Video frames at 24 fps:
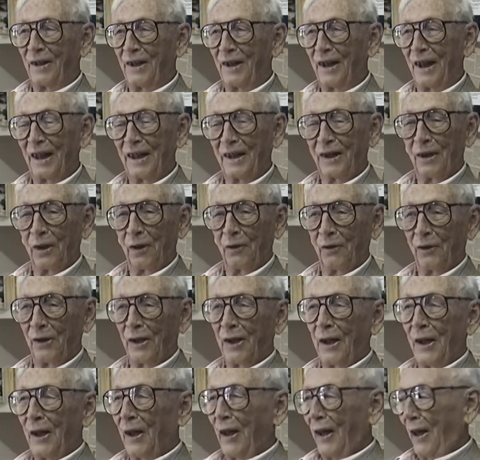takeover.
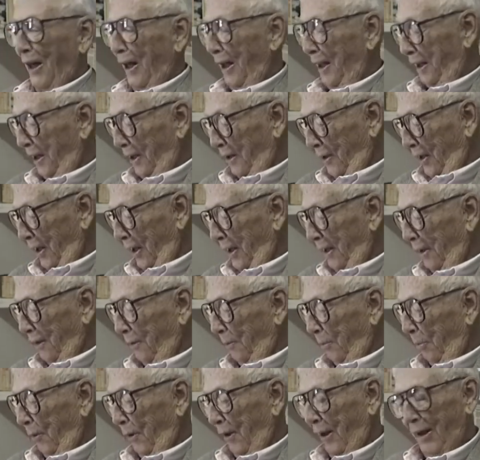I could tell you the
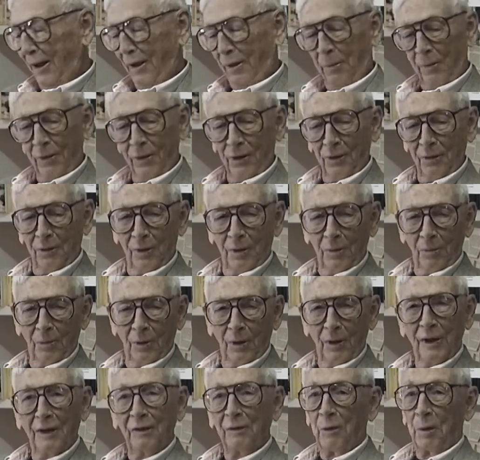price, but you wouldn't
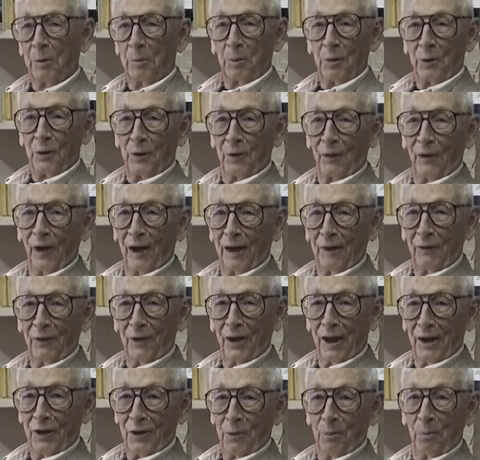believe it. It was five
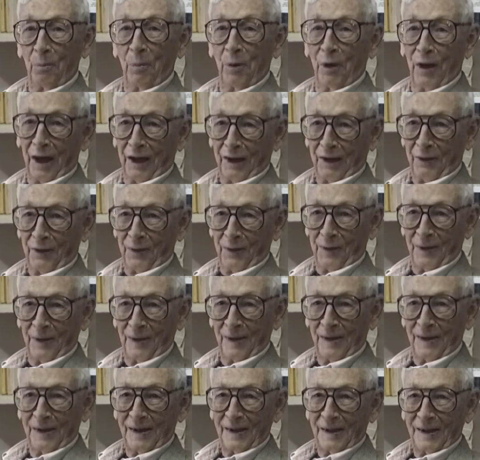thousand bucks.
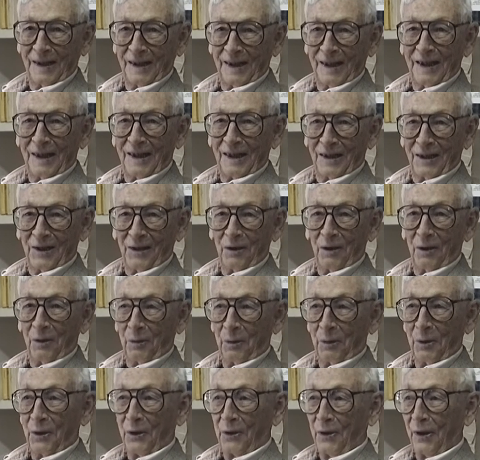Wow. So it
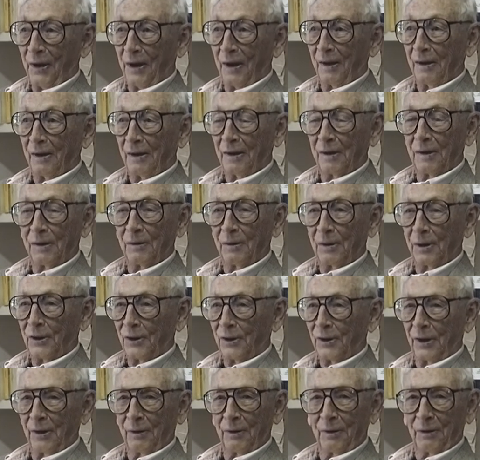was, uh, it was,
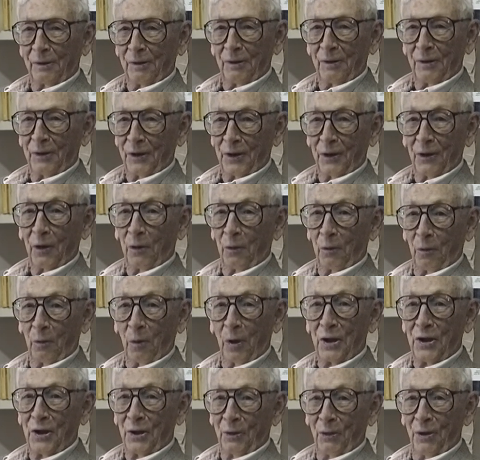uh, you know, it
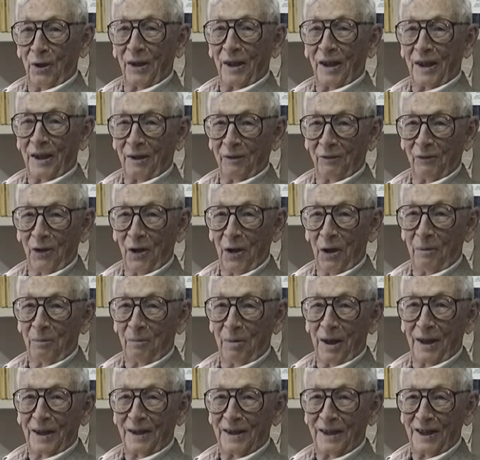wasn't really a very
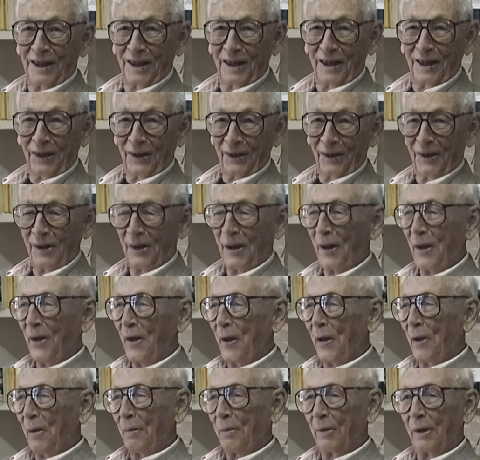big deal.
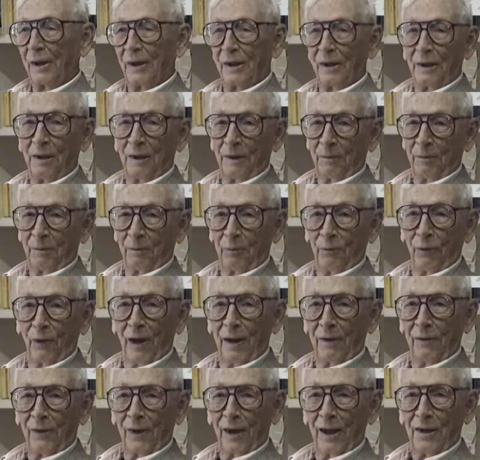But
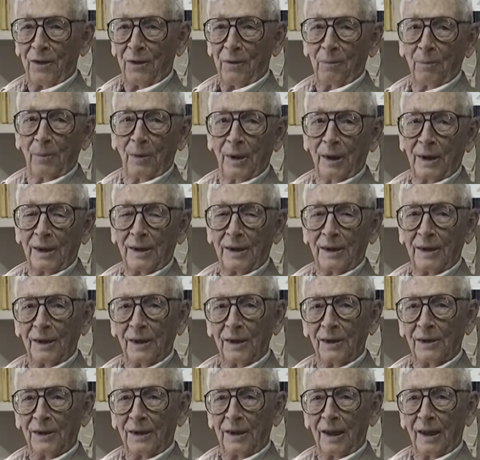5,000 bucks to
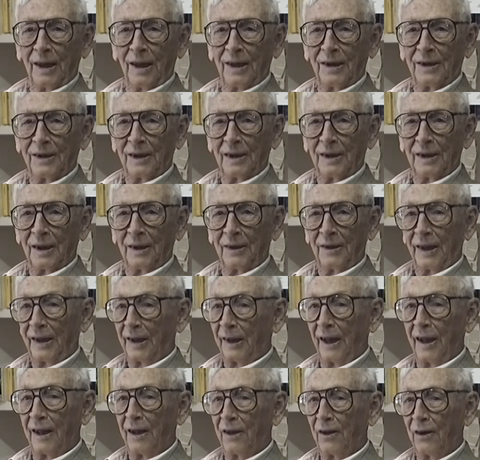those guys on I thing,
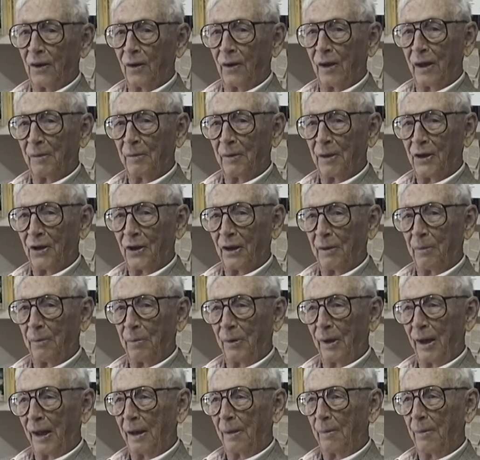they didn't know how much I
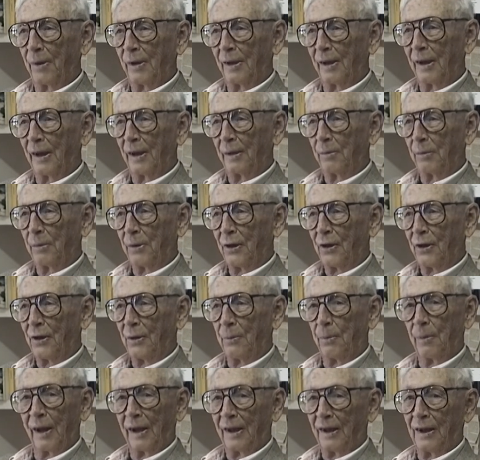paid, but they
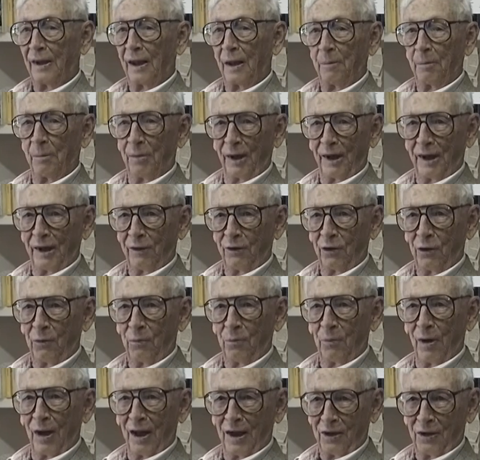suspected I'd paid too
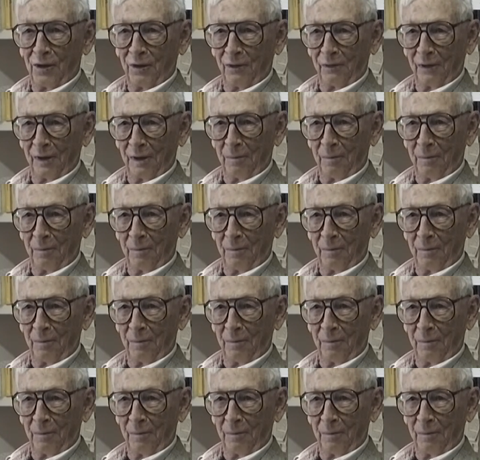much if I